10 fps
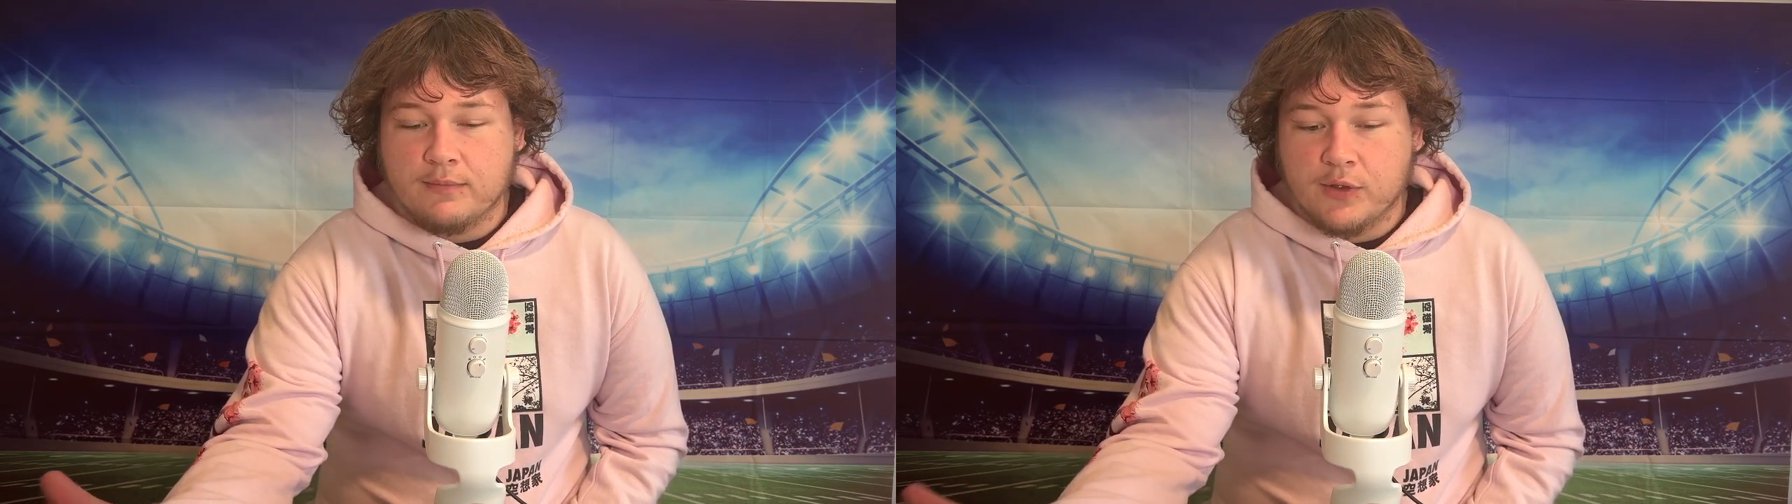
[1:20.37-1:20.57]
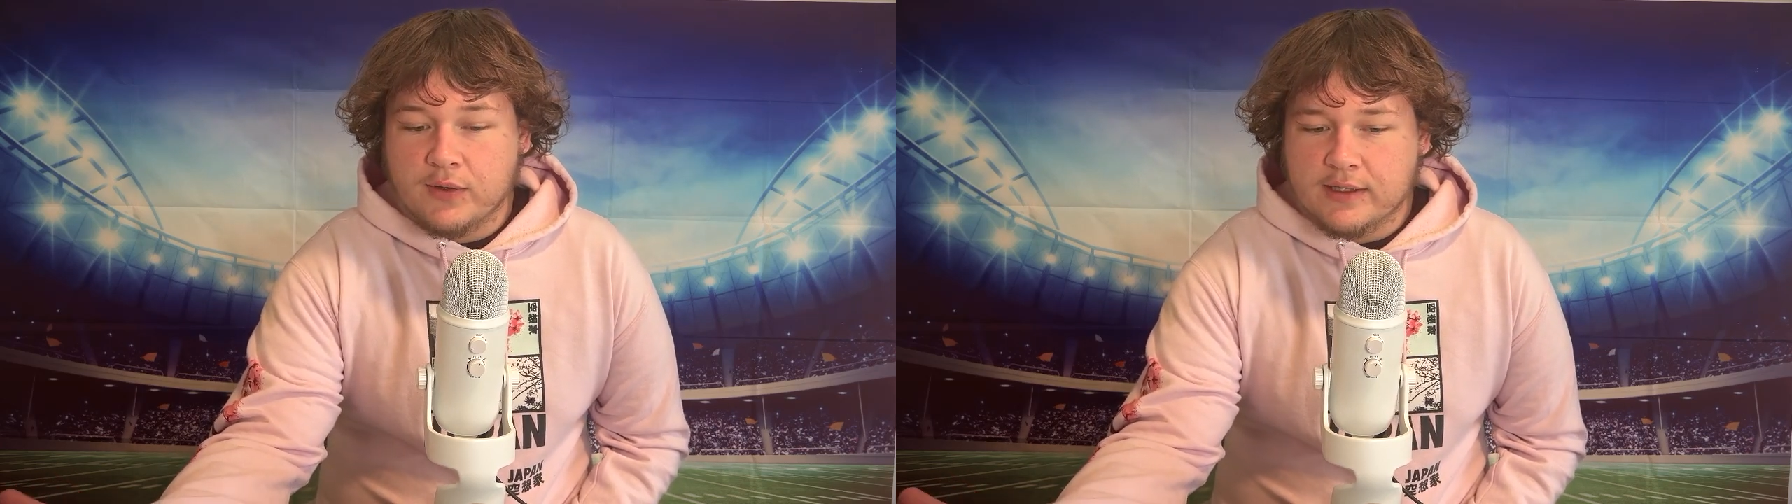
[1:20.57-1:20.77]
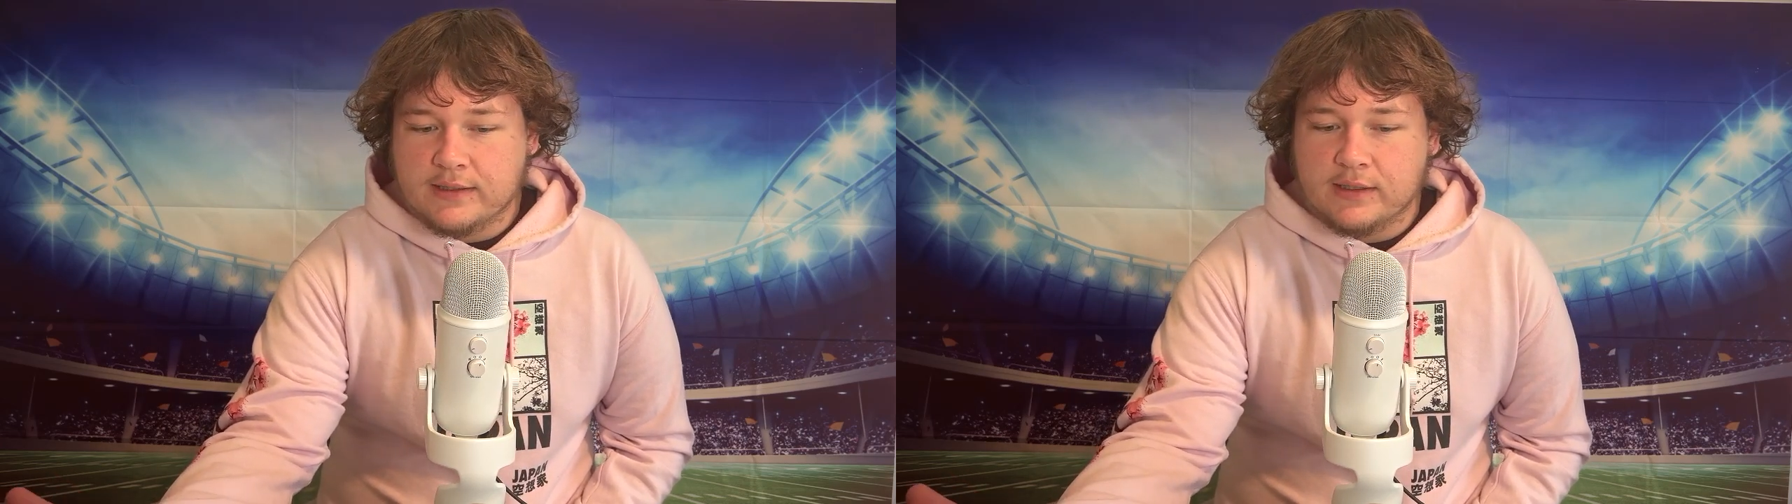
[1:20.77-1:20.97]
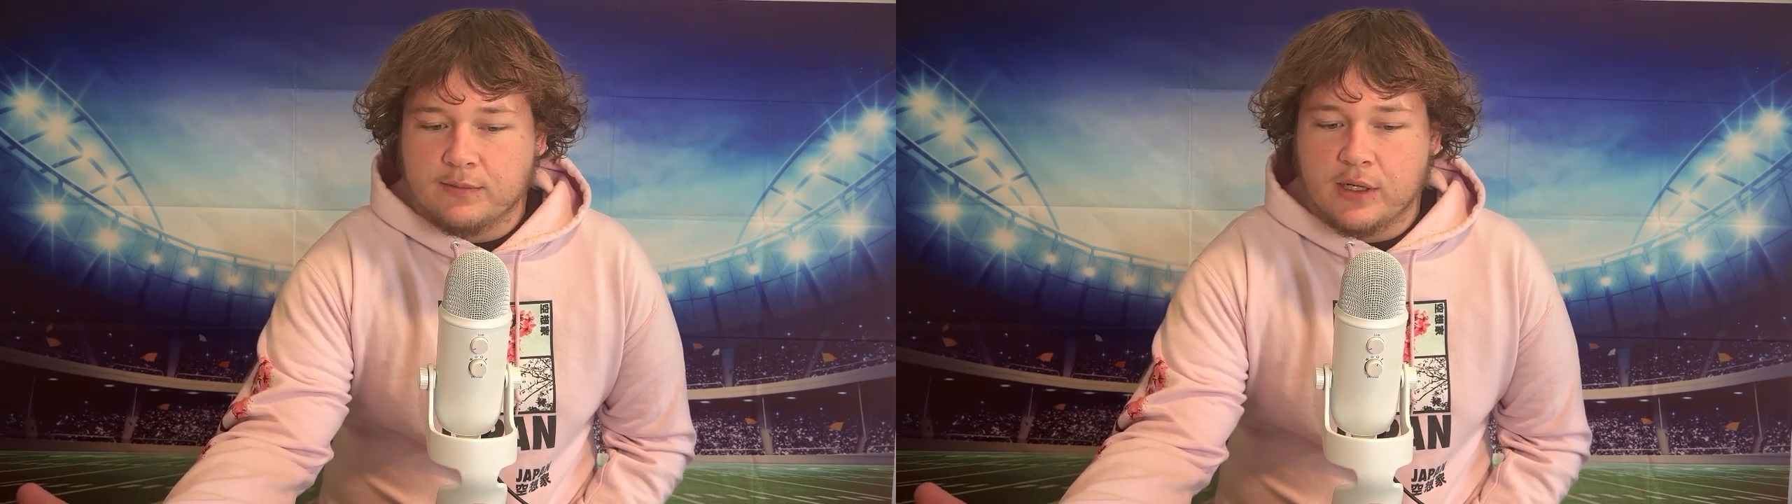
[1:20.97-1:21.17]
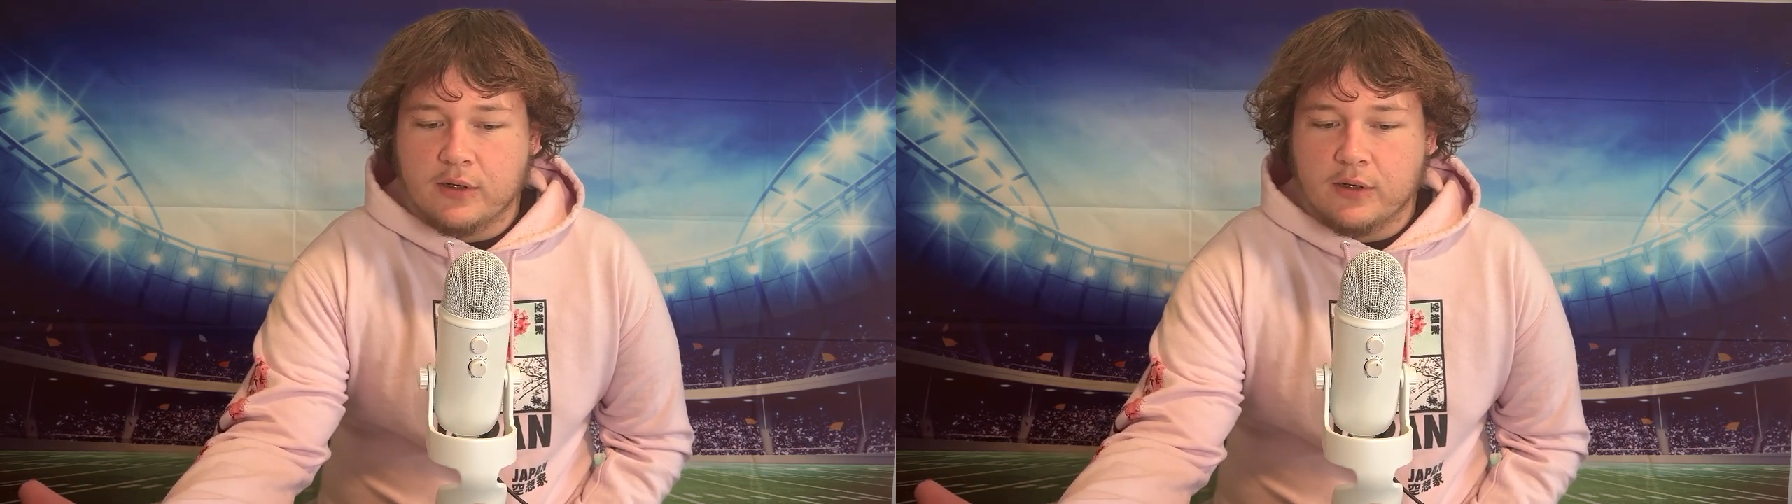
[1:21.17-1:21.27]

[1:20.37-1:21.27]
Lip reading: doing this a little bit